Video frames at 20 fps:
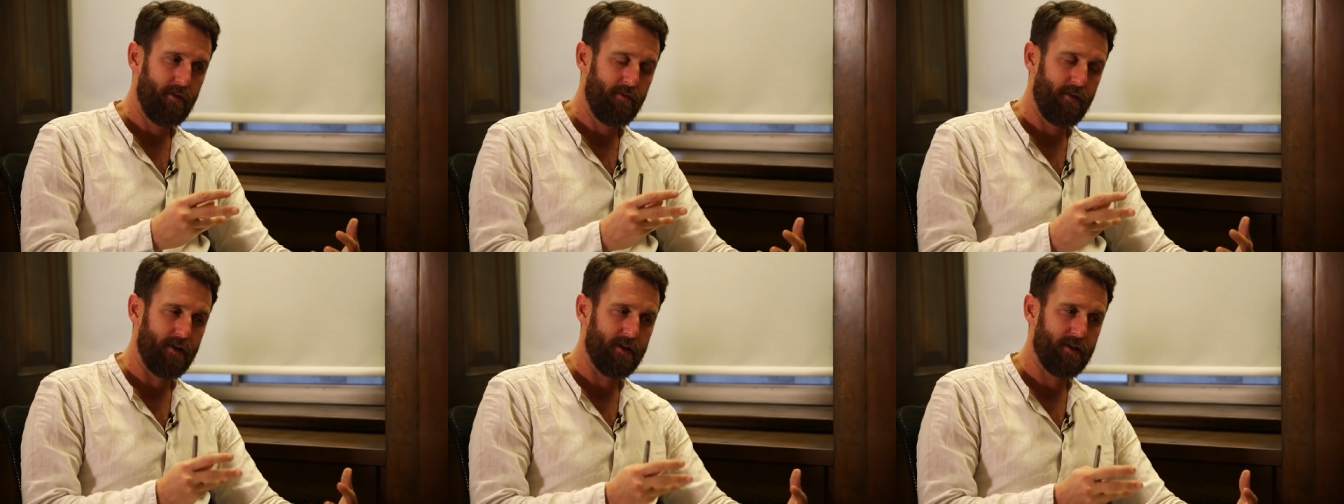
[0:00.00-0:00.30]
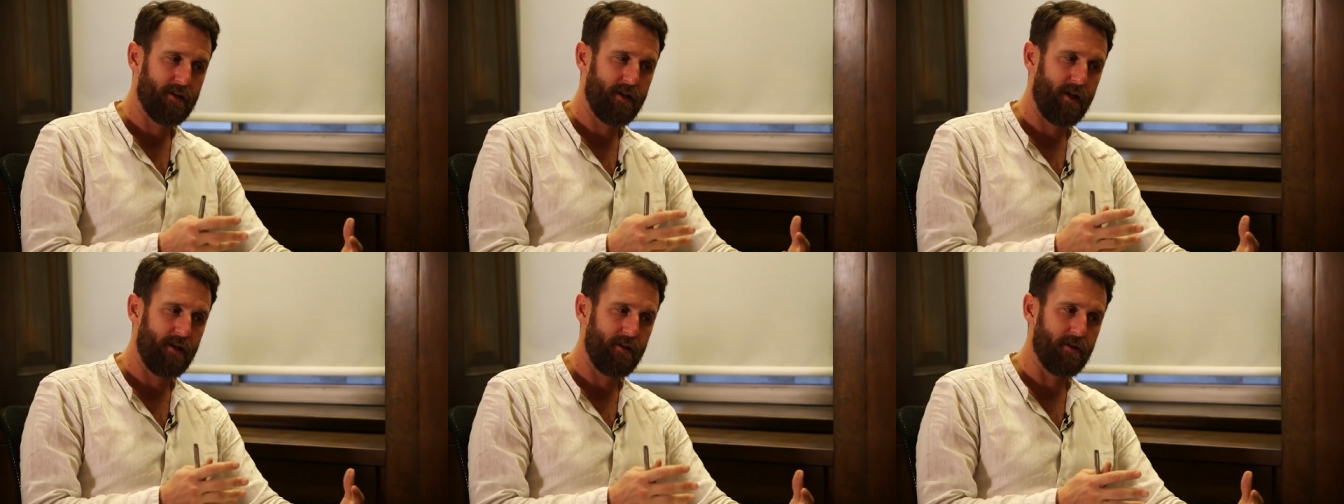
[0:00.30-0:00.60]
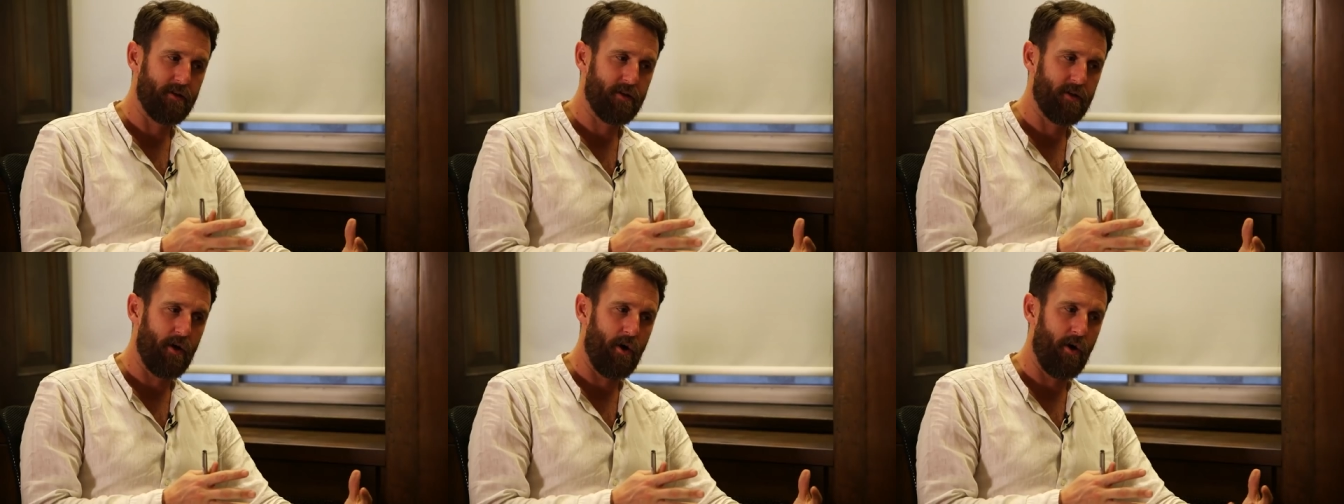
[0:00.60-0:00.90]
this
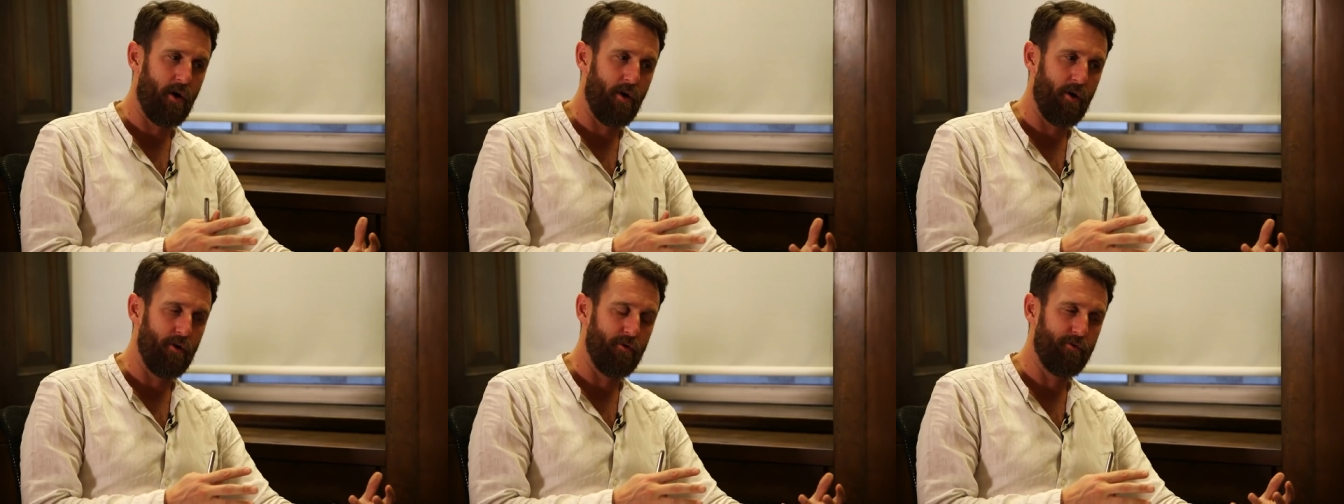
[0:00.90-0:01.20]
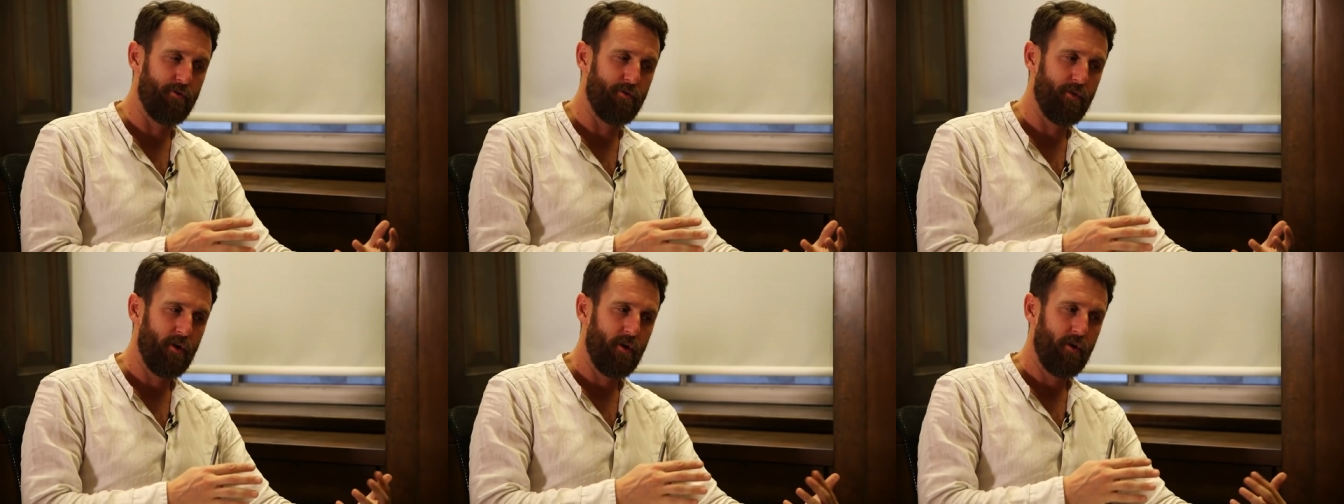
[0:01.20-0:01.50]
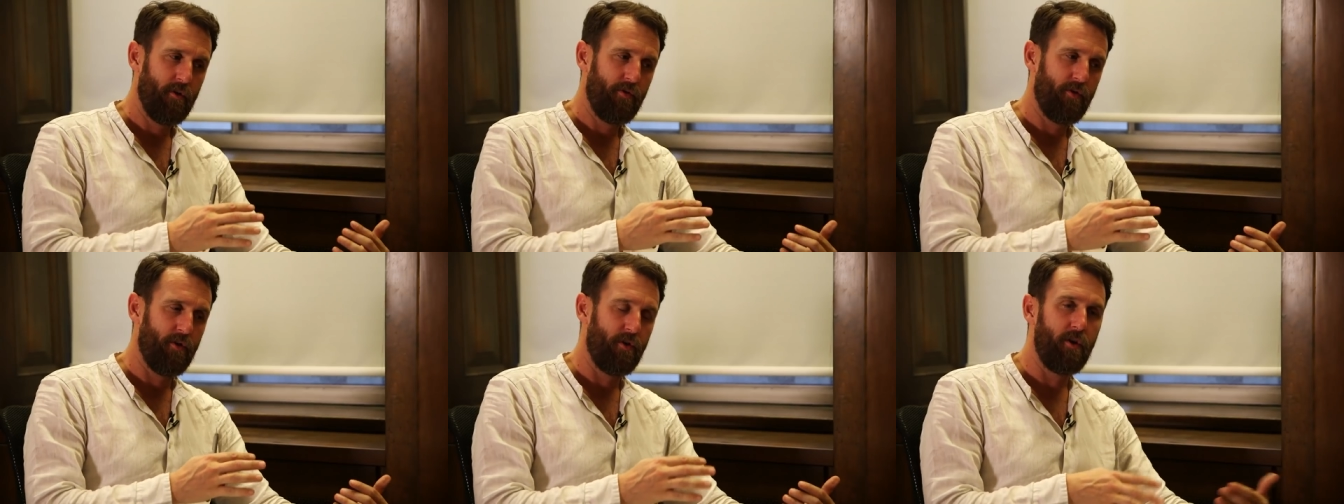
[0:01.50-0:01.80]
sense of
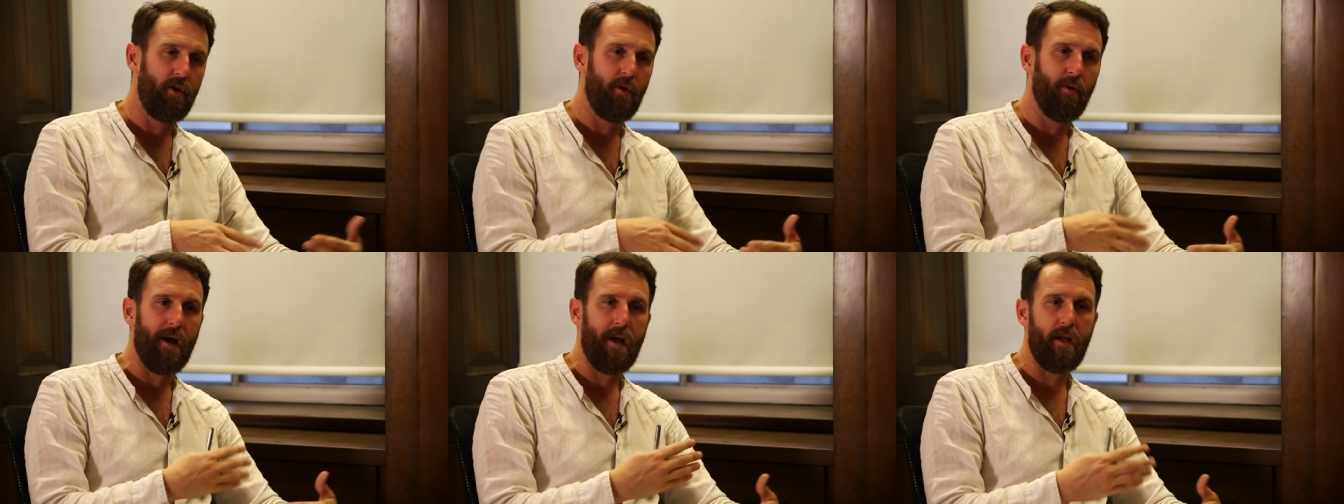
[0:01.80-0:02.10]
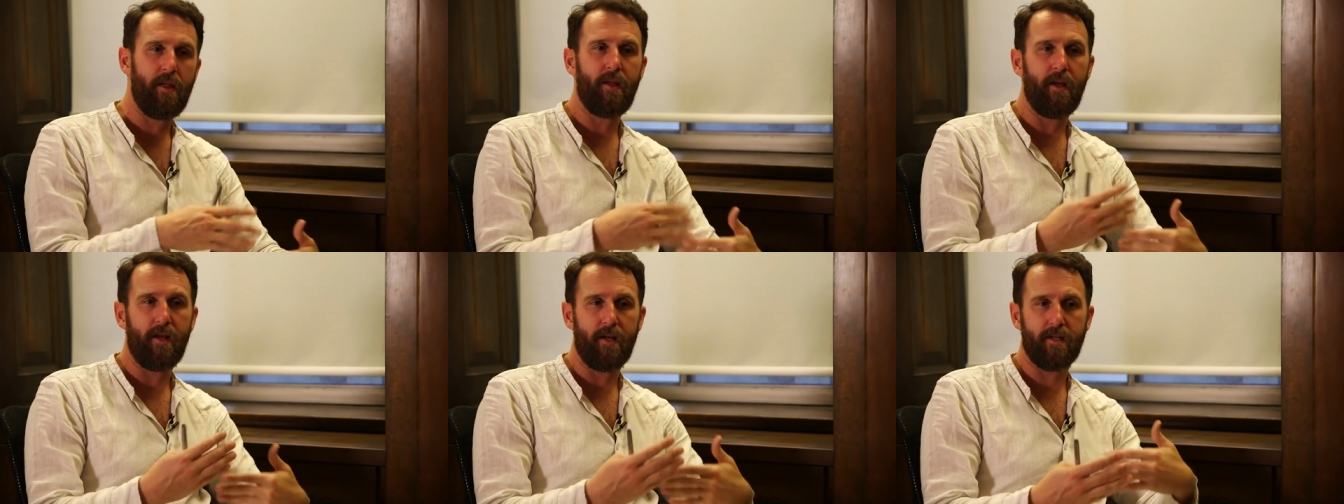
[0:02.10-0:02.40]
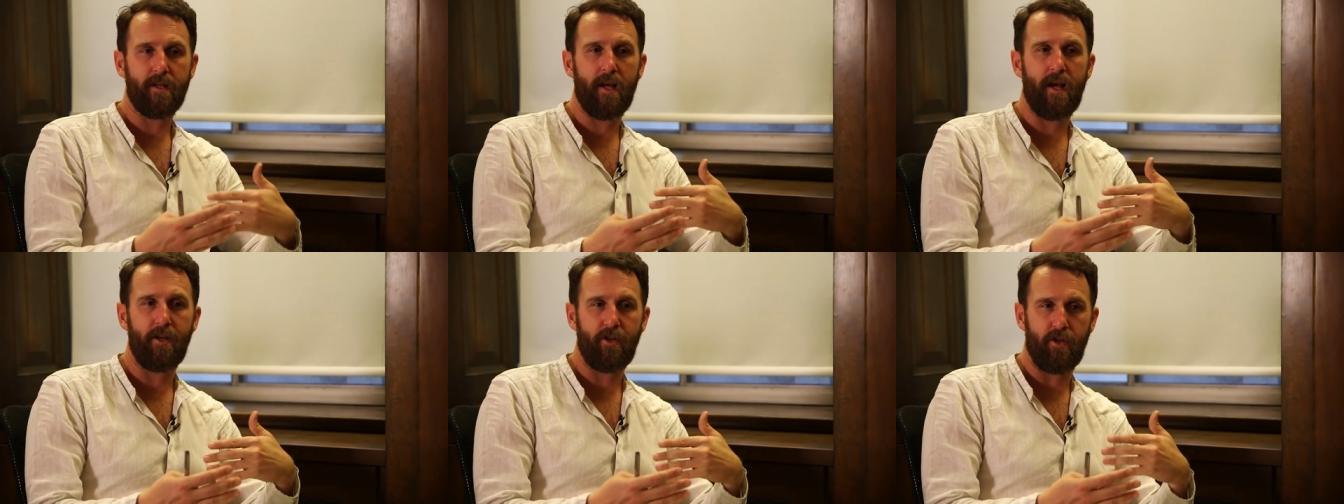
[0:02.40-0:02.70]
the new
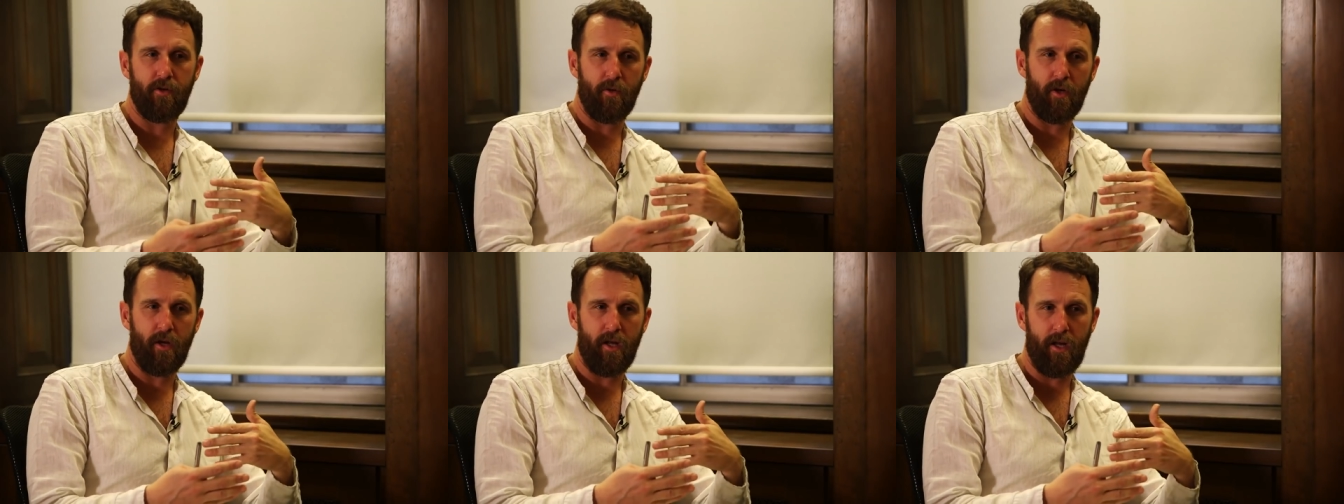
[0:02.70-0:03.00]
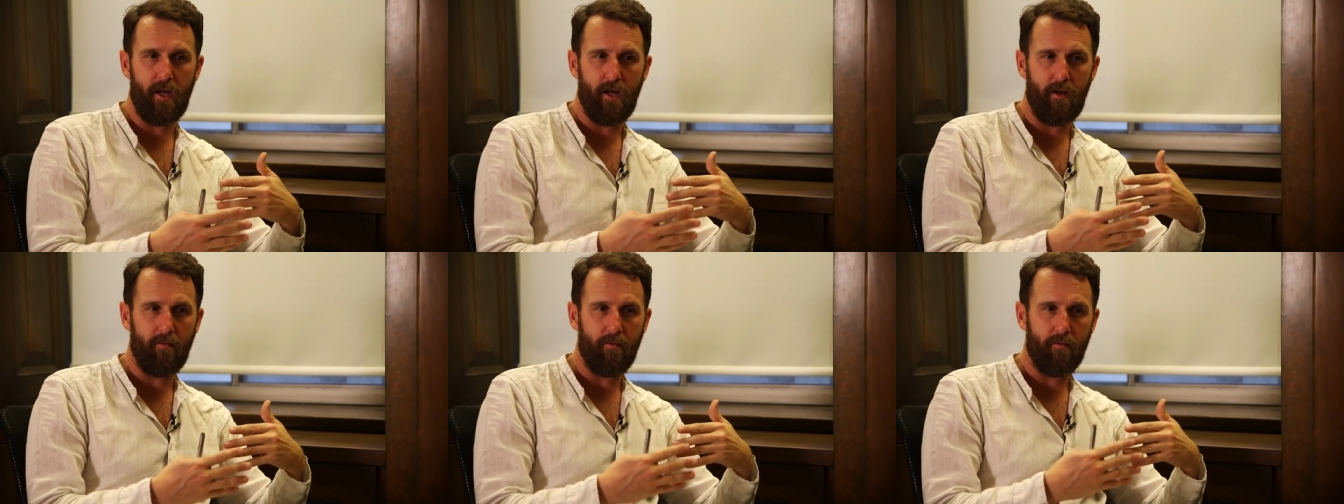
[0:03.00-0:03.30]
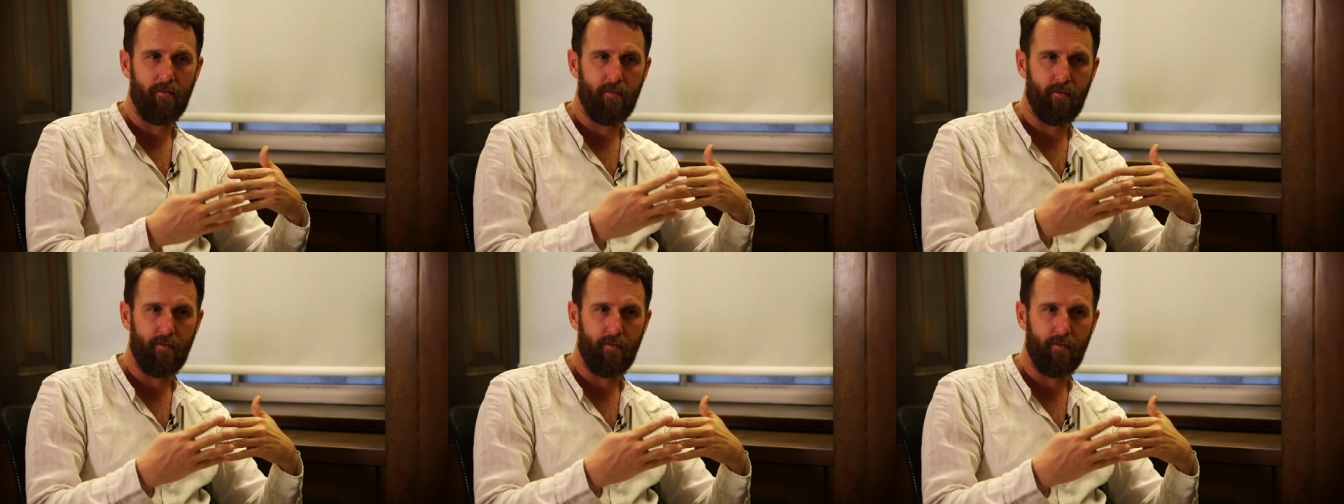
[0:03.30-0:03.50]
atheist hegemony,